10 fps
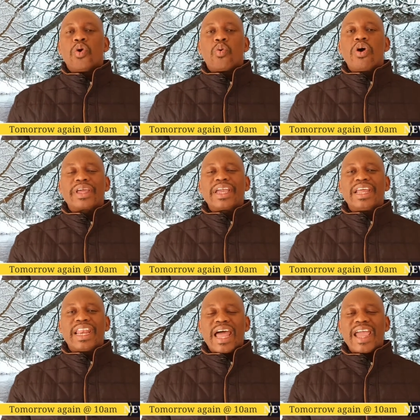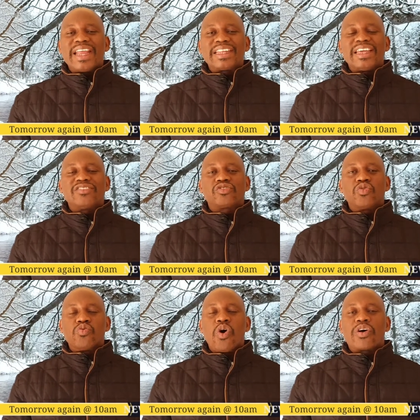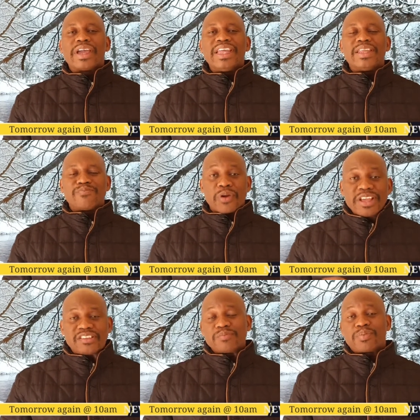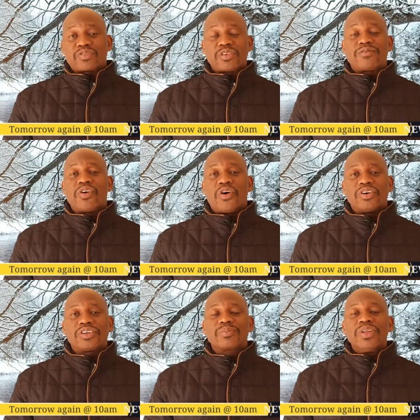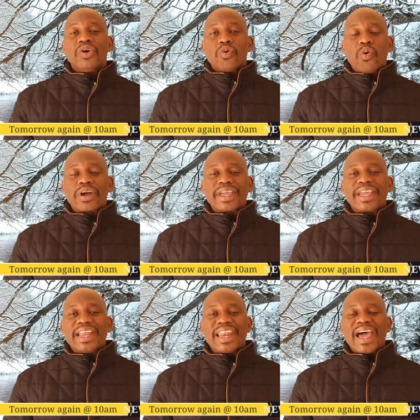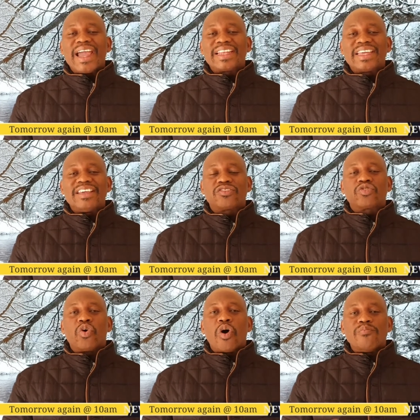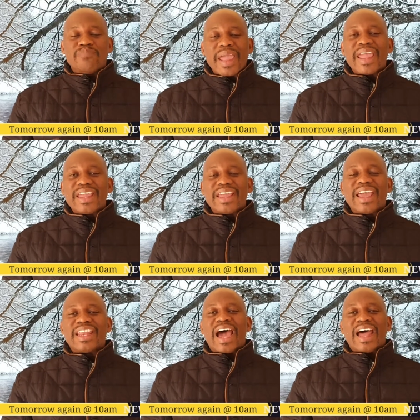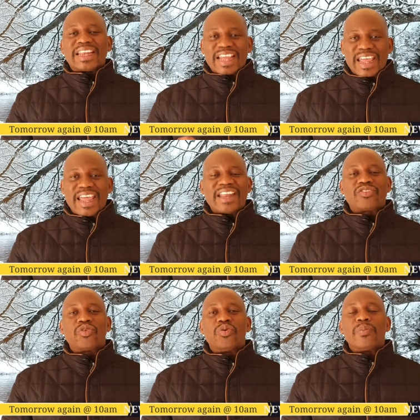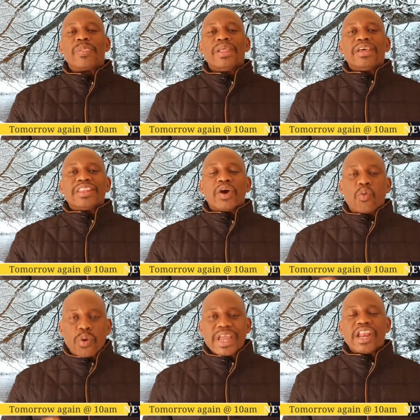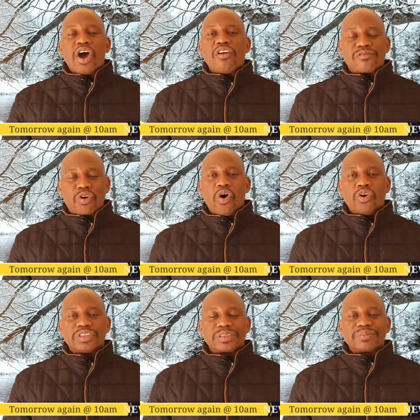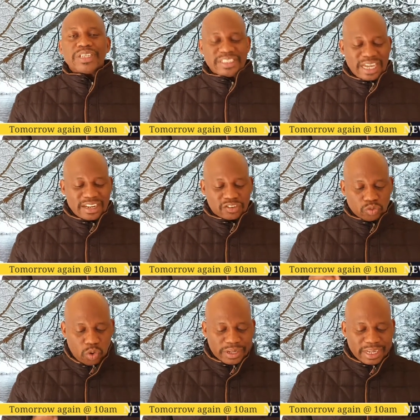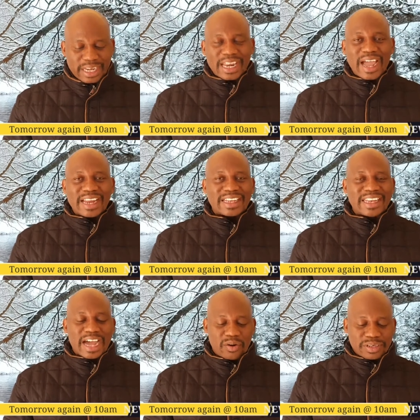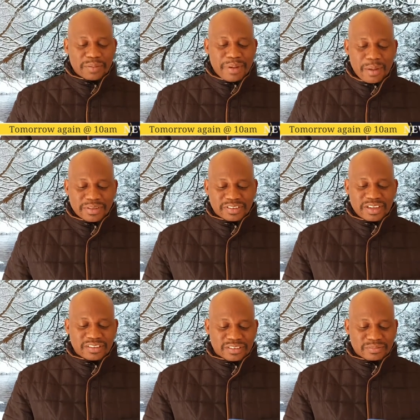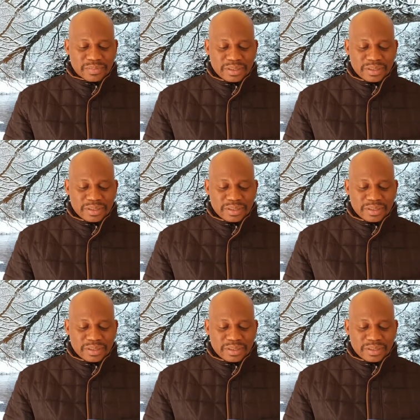Walking in light is to walk in the principles of God. Walking in light is to obey and adhere to the will of God. That is walking in light. Now, the Bible says,